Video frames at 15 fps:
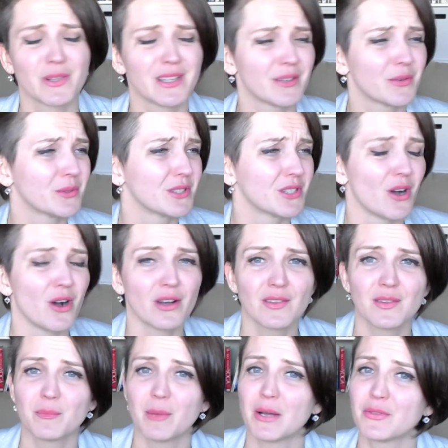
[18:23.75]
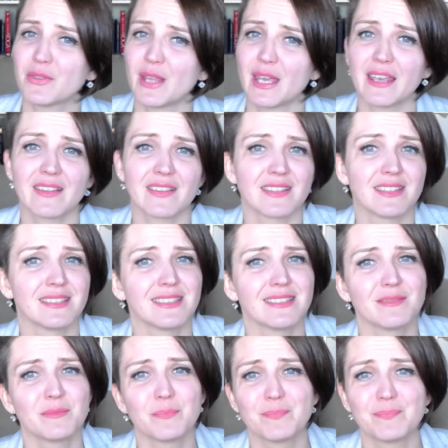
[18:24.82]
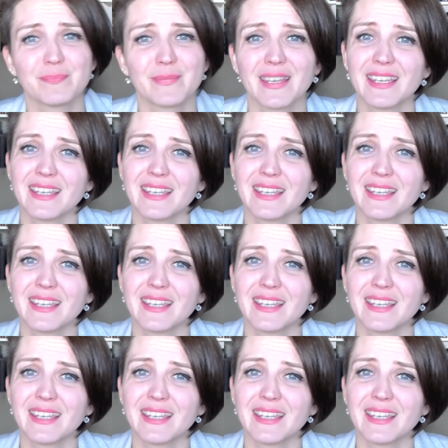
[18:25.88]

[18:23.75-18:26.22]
We talk about things and